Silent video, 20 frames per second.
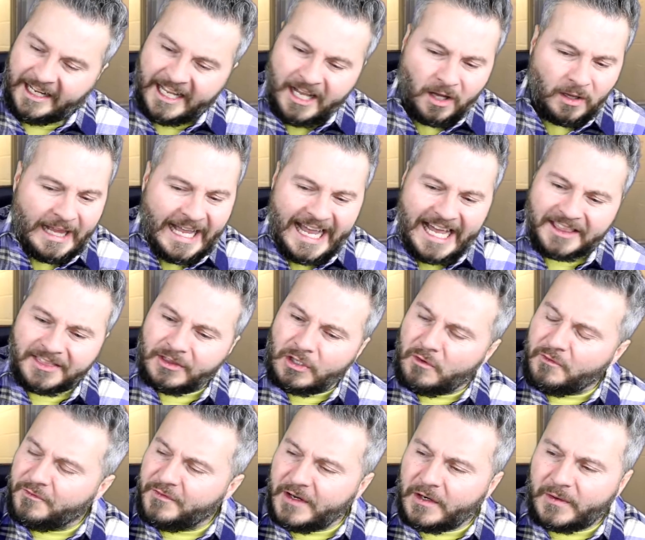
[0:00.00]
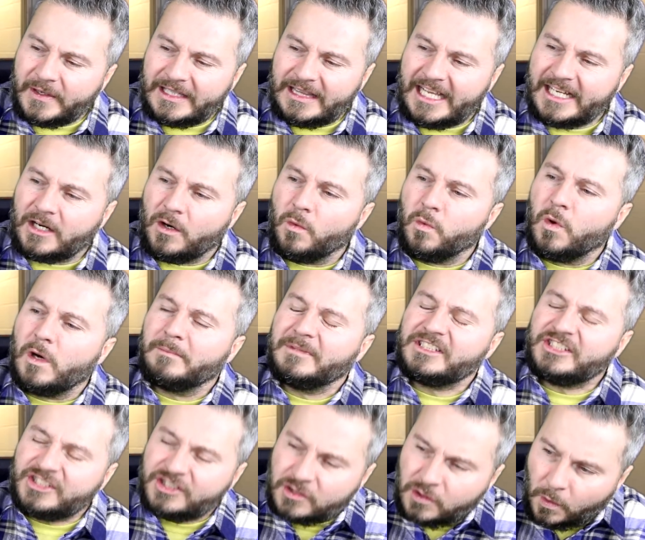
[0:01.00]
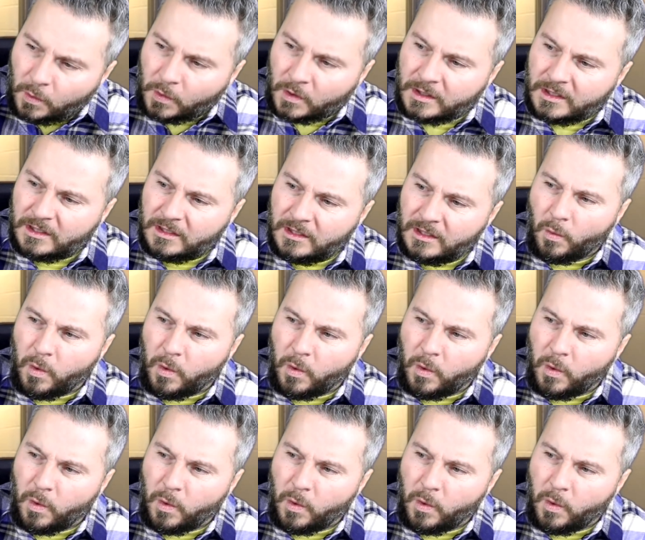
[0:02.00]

Hell hath no fury like a woman scorned.